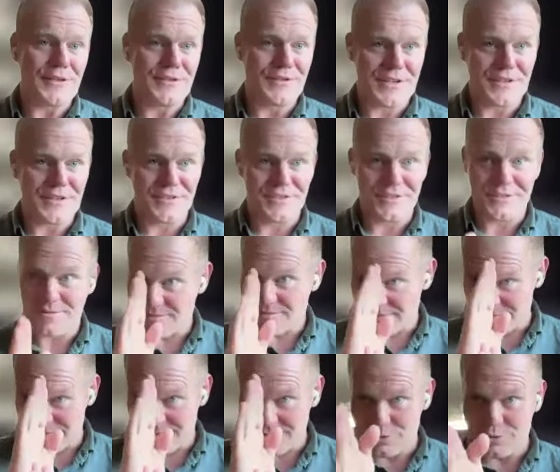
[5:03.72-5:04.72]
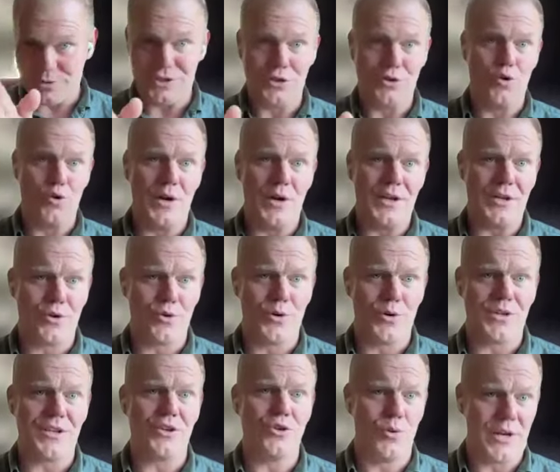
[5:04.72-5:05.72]
mindset's, you know where
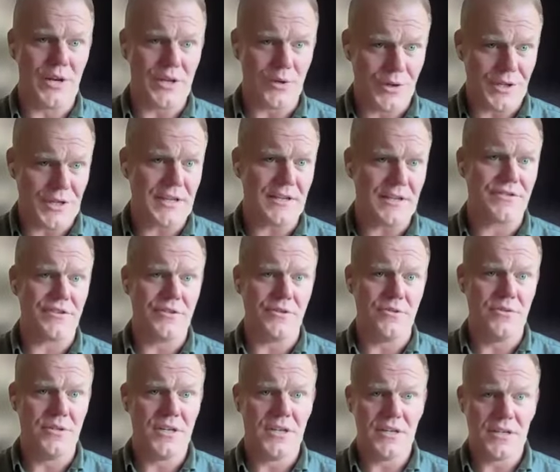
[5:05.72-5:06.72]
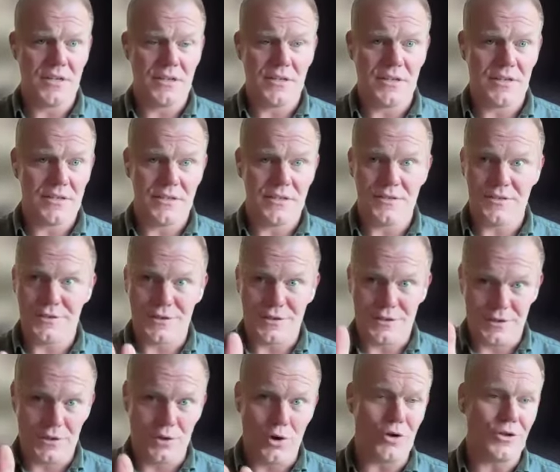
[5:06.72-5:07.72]
you're going, you know where you want to get to,
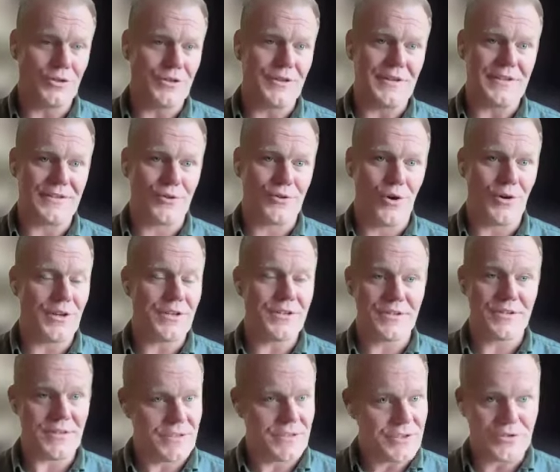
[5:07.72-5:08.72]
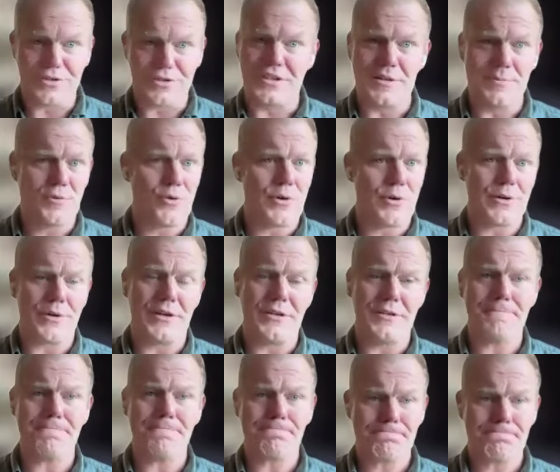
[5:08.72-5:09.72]
you lock onto that target and you just keep
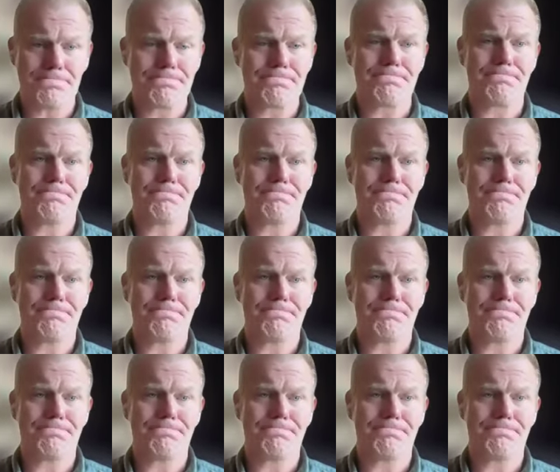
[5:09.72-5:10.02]
going, right?